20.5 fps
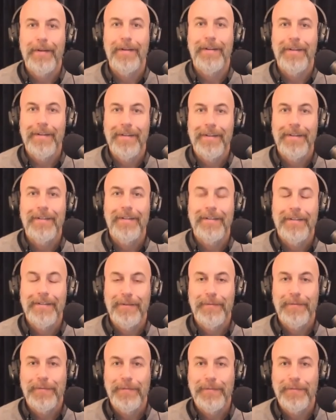
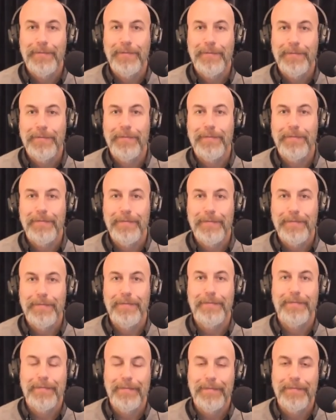
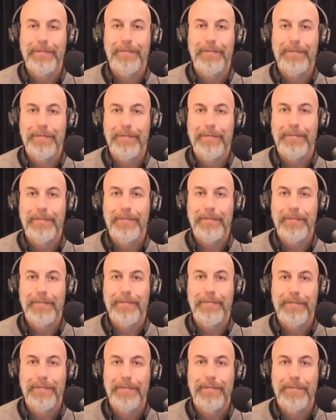
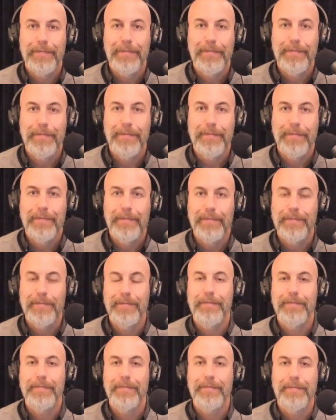
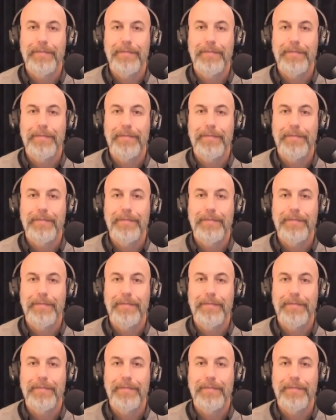The person shown says nothing.